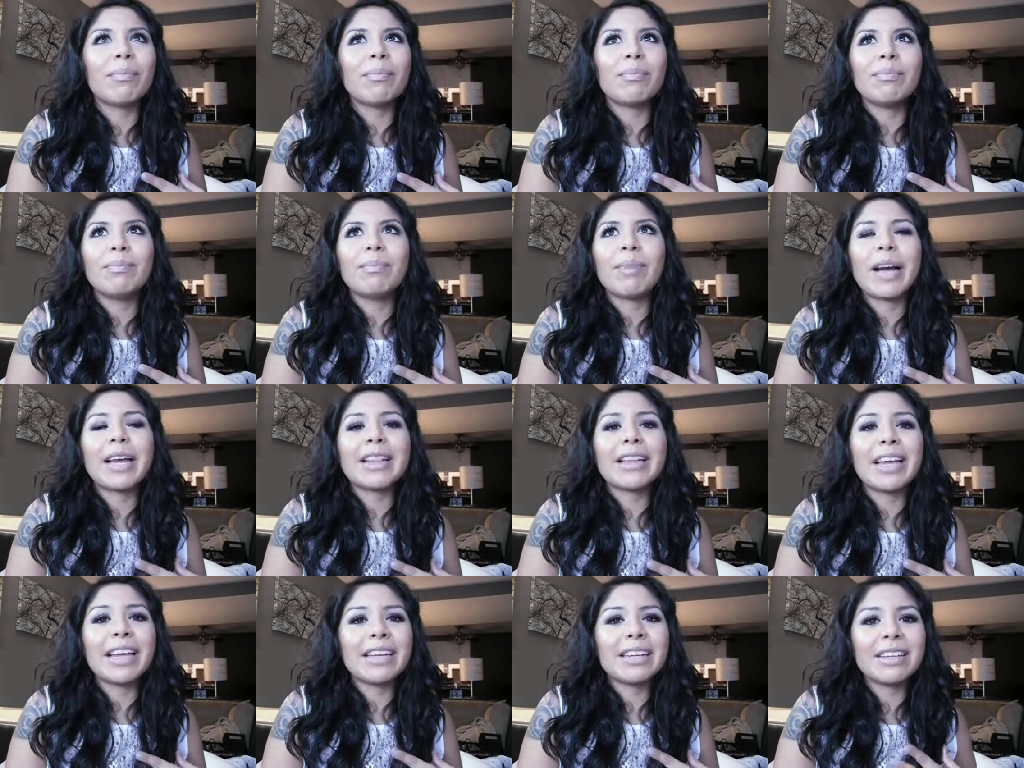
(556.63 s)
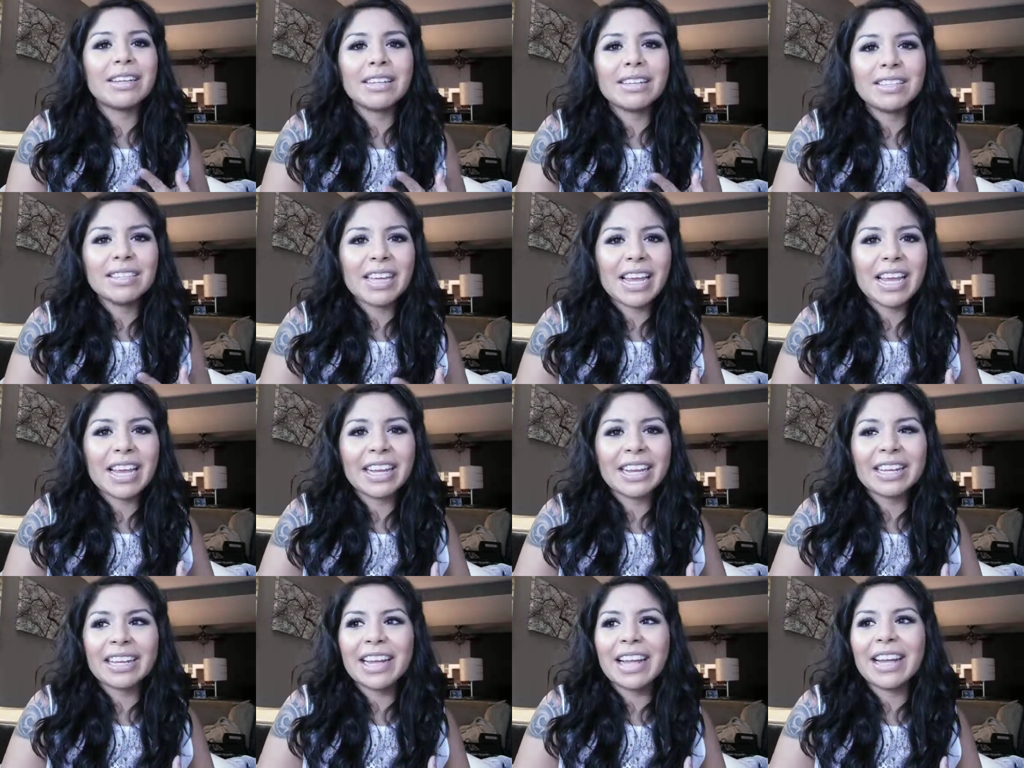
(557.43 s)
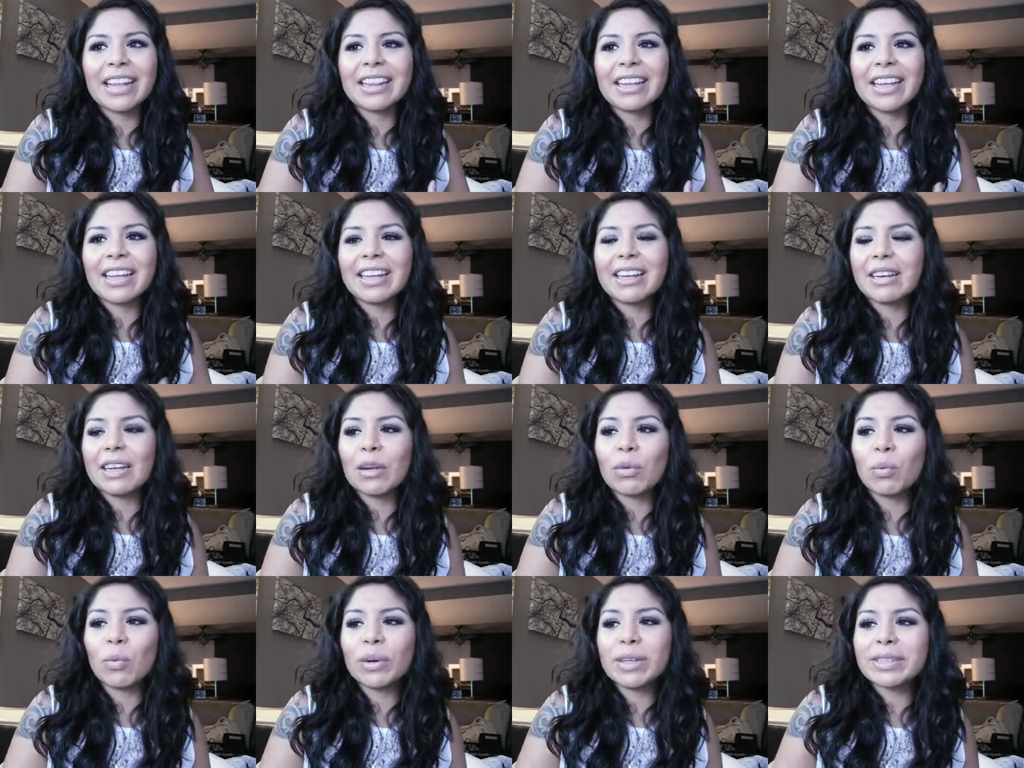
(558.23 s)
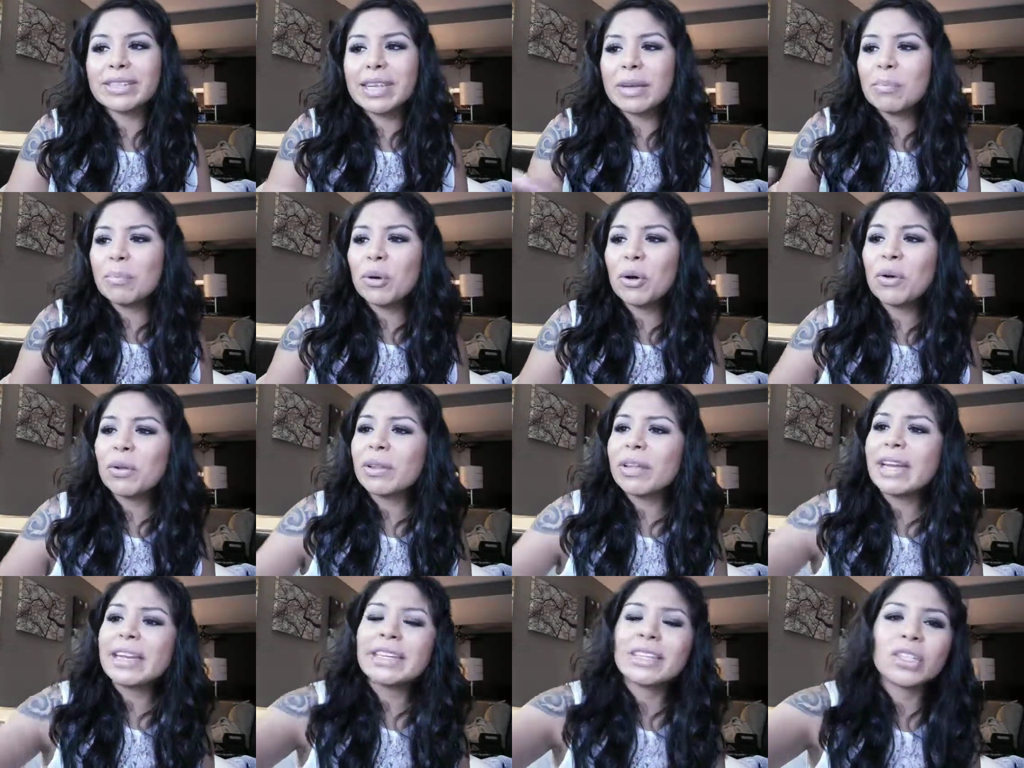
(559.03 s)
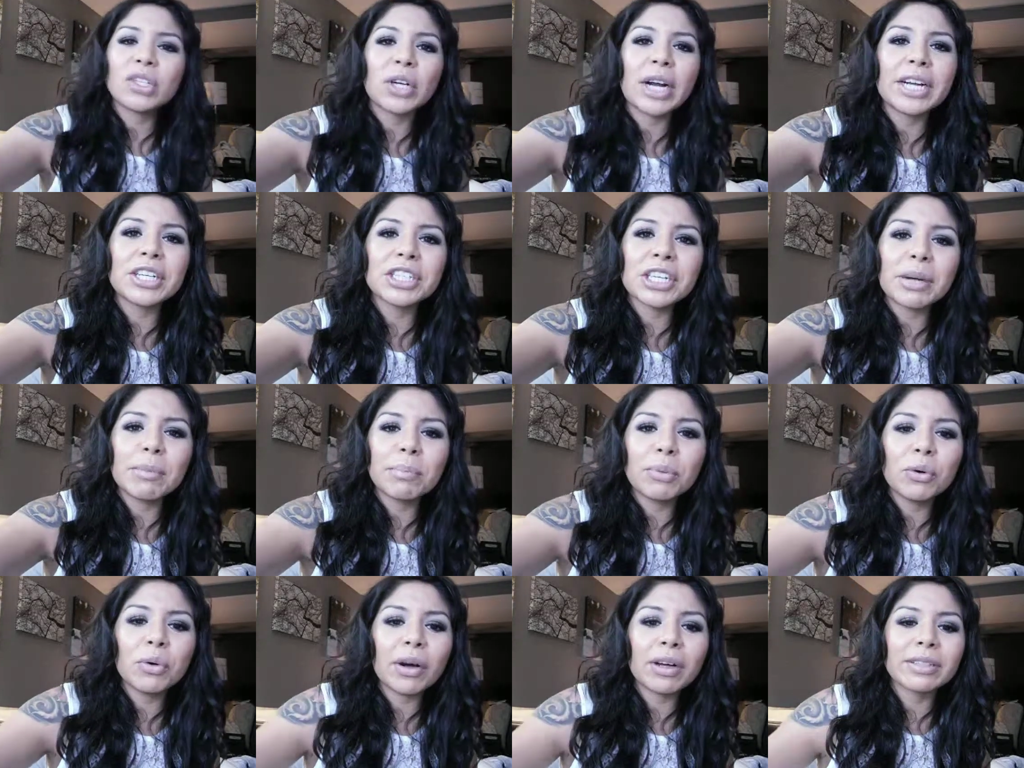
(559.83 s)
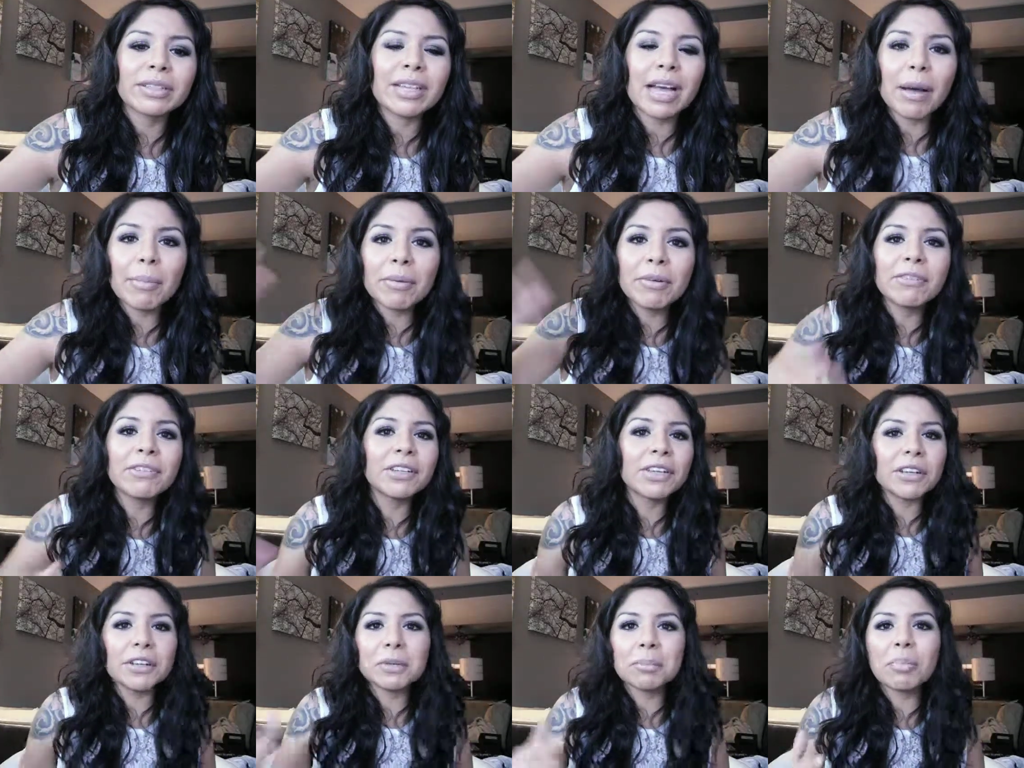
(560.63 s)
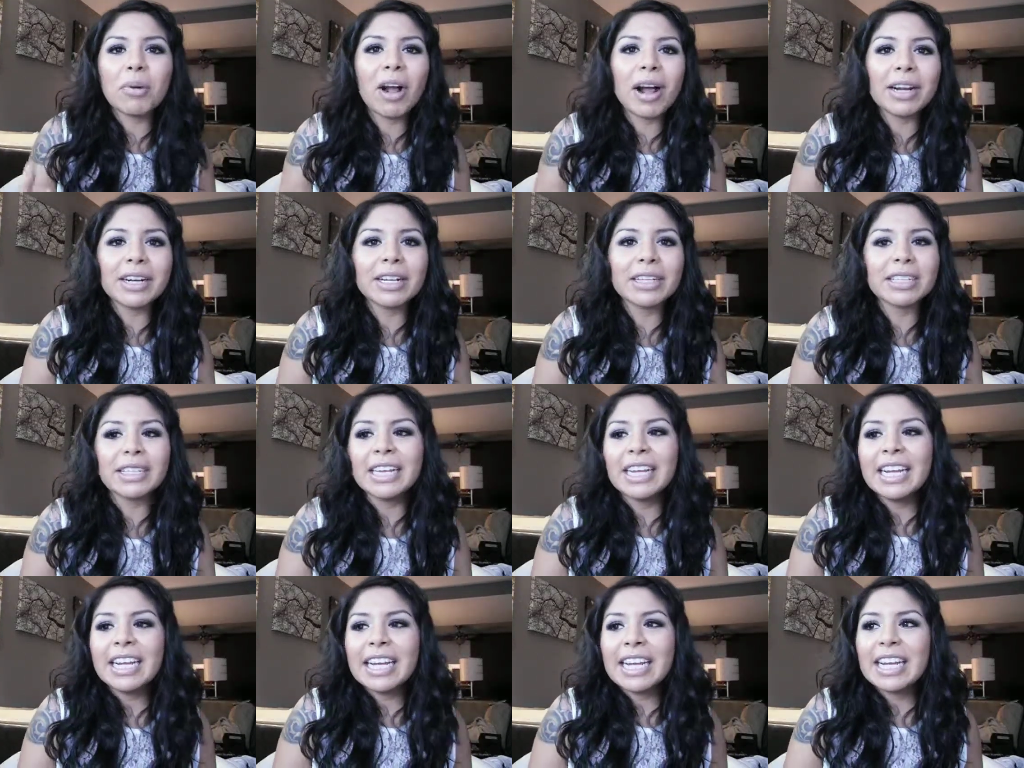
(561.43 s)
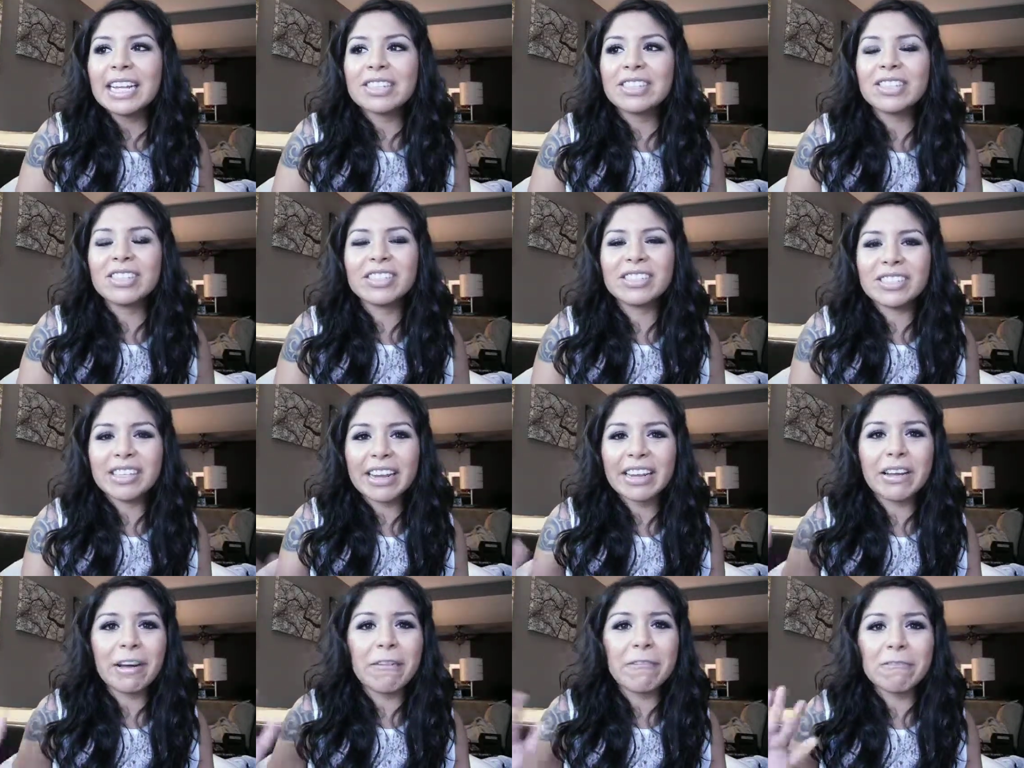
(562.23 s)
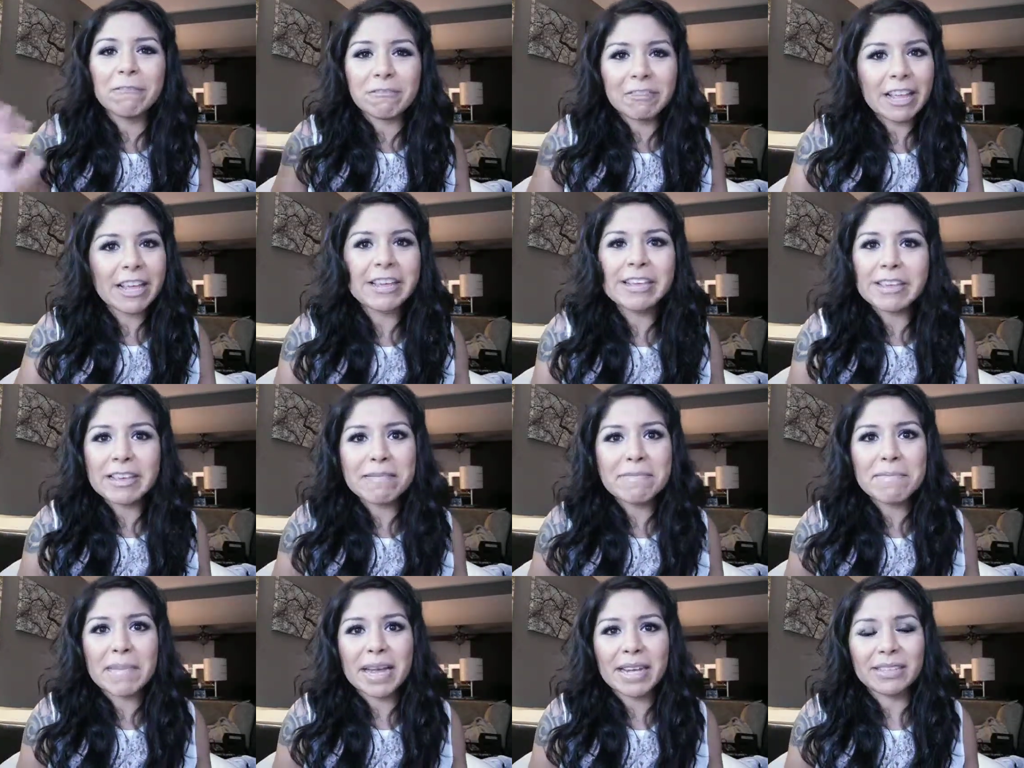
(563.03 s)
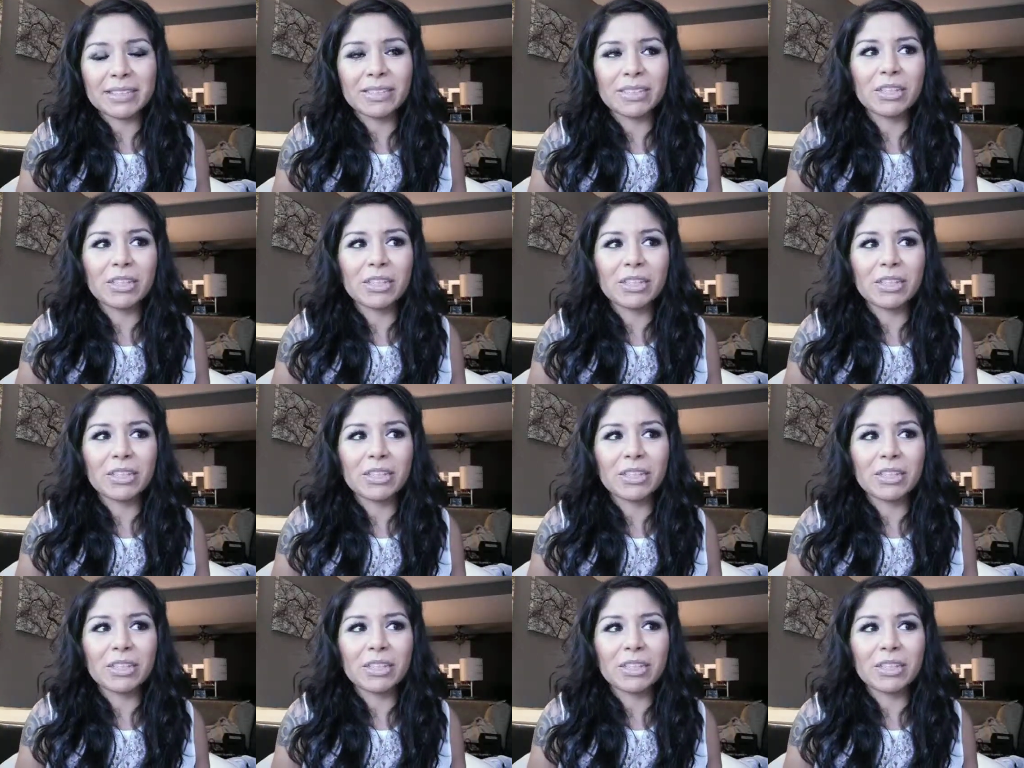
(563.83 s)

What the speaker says: by the end of the day. And then once I put like a dry shampoo on top of another product, it's just like a flaky mess.